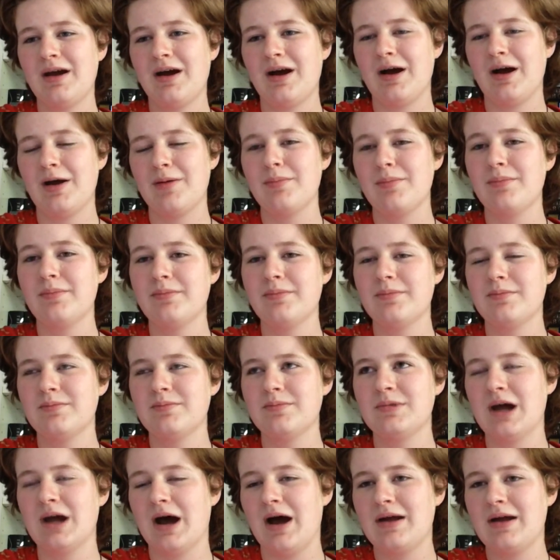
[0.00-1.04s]
I'm
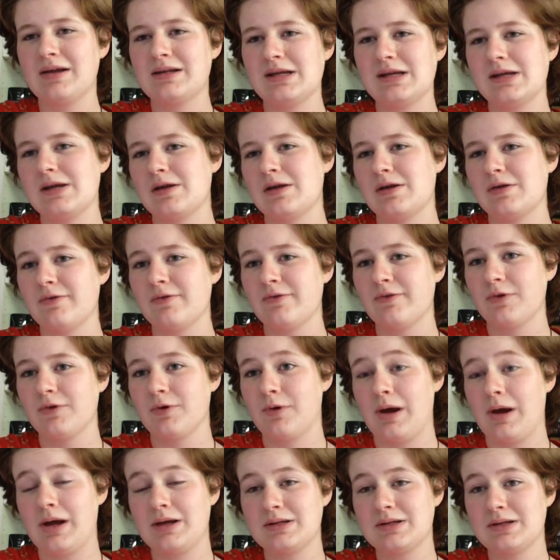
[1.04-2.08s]
not taking for
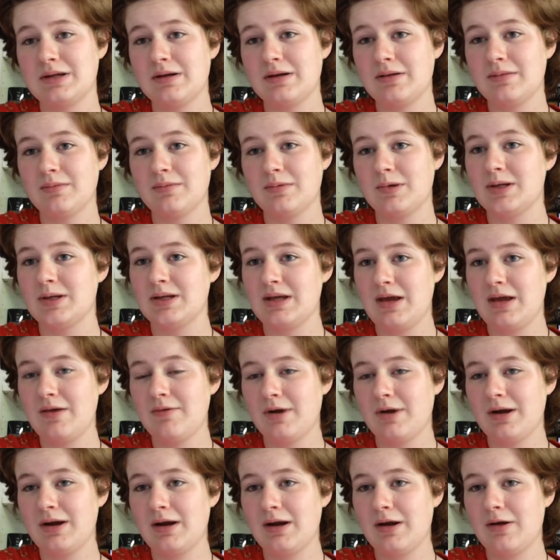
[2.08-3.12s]
granted a date
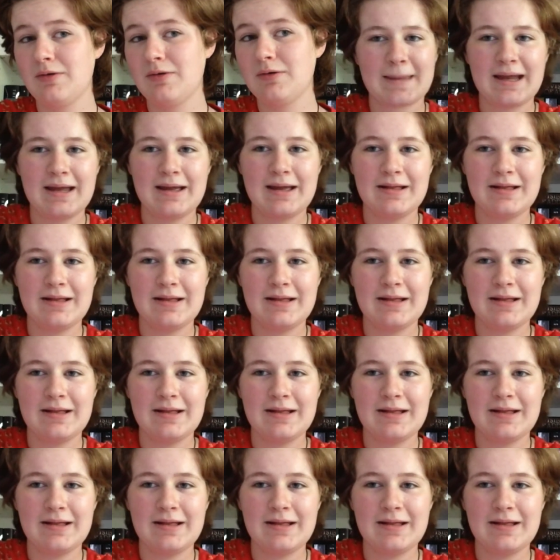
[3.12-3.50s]
right now.